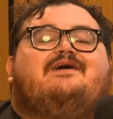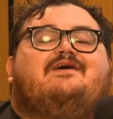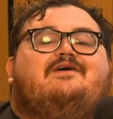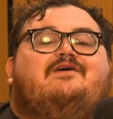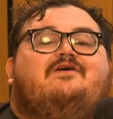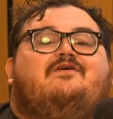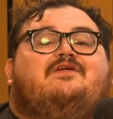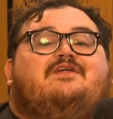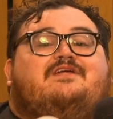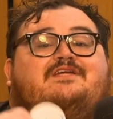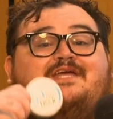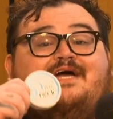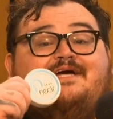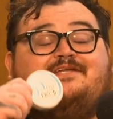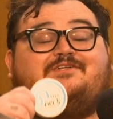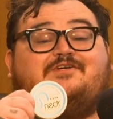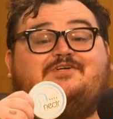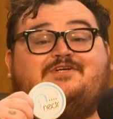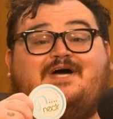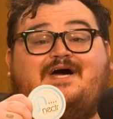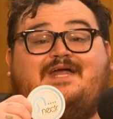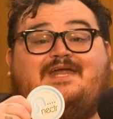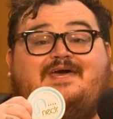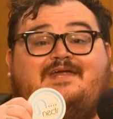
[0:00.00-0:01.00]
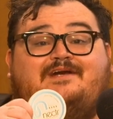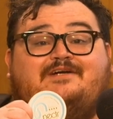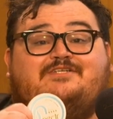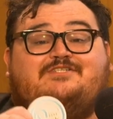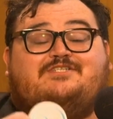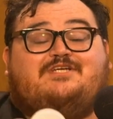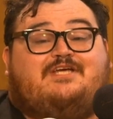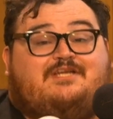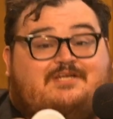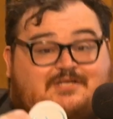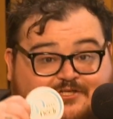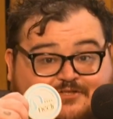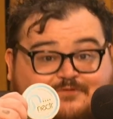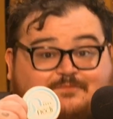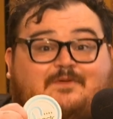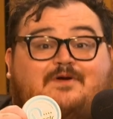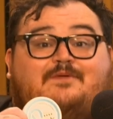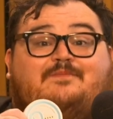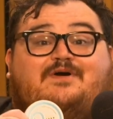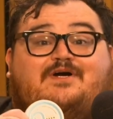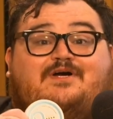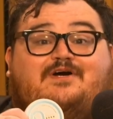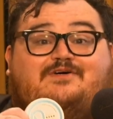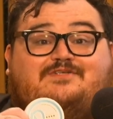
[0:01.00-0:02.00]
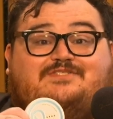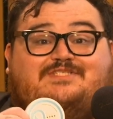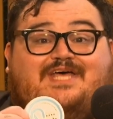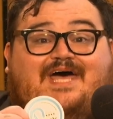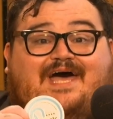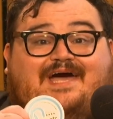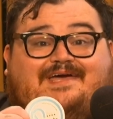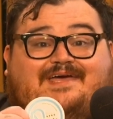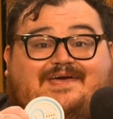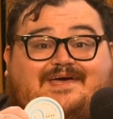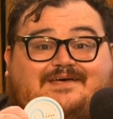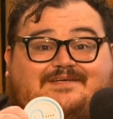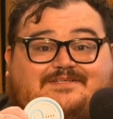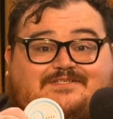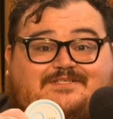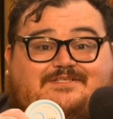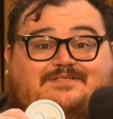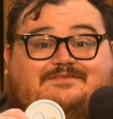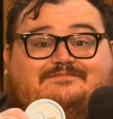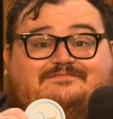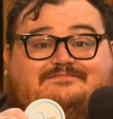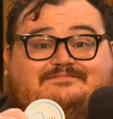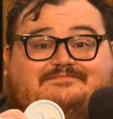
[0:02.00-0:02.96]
Go to nectar.energy and use promo code Zackass.